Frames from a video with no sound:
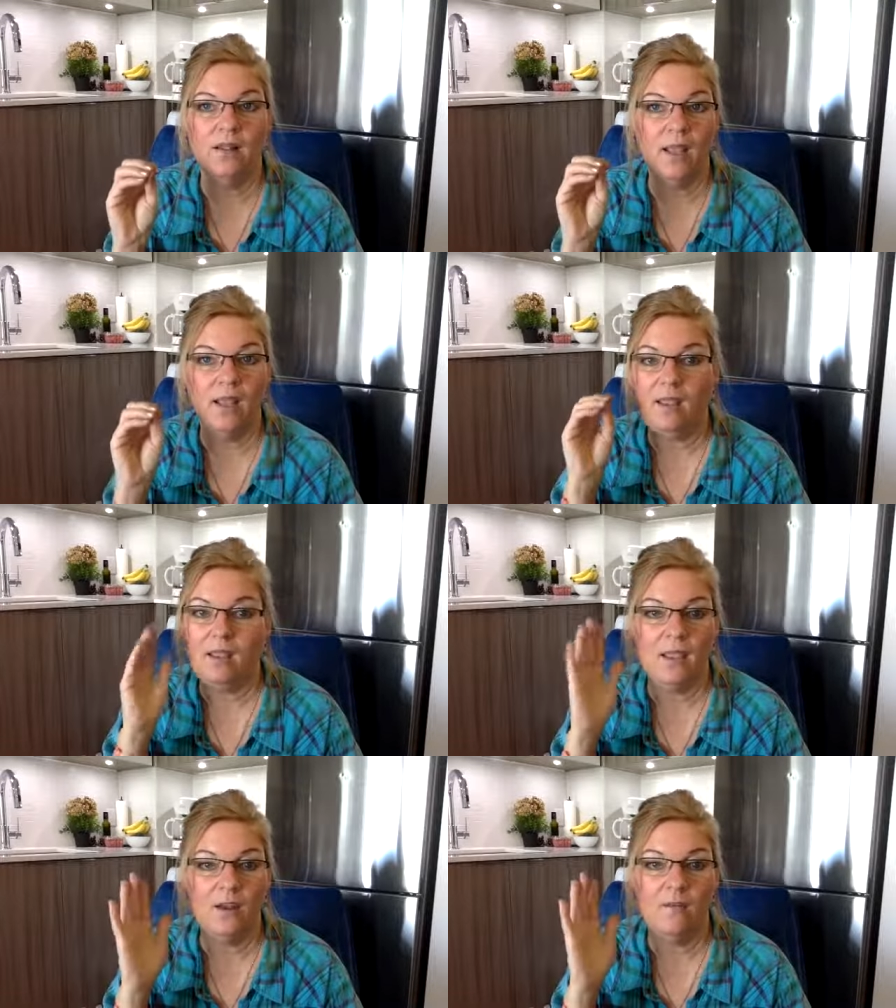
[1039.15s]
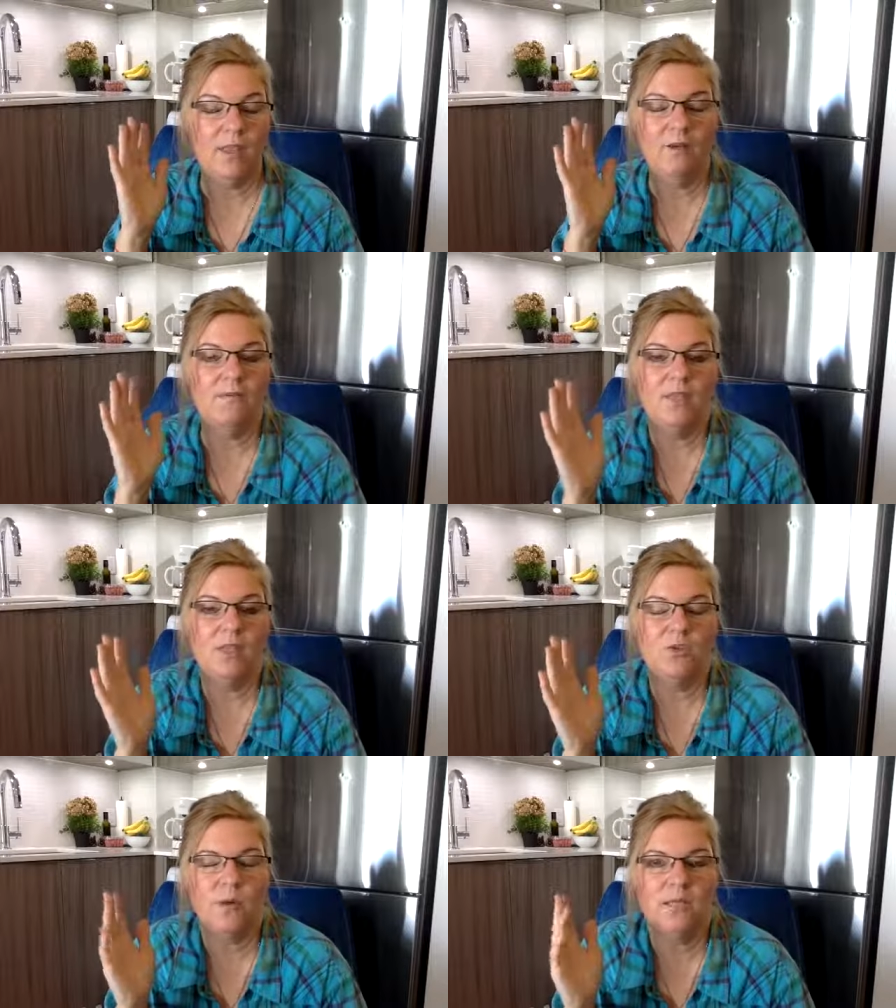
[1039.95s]
they, you know, they don't
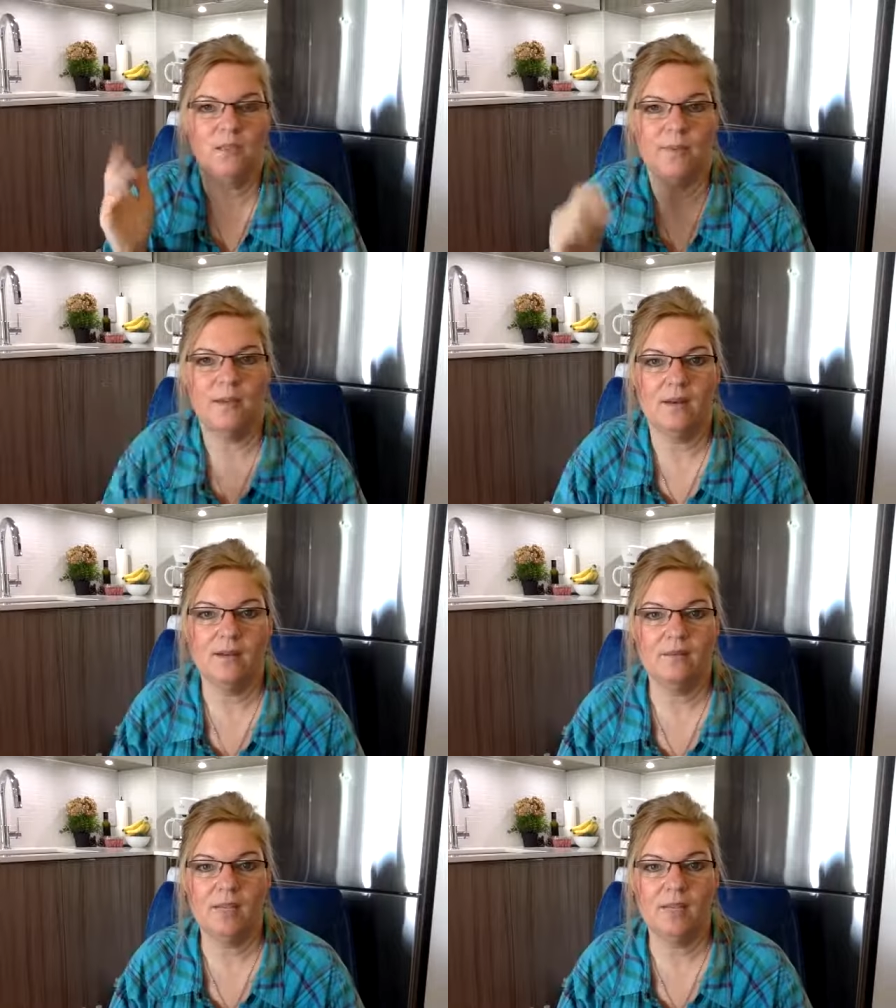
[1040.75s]
think twice about it.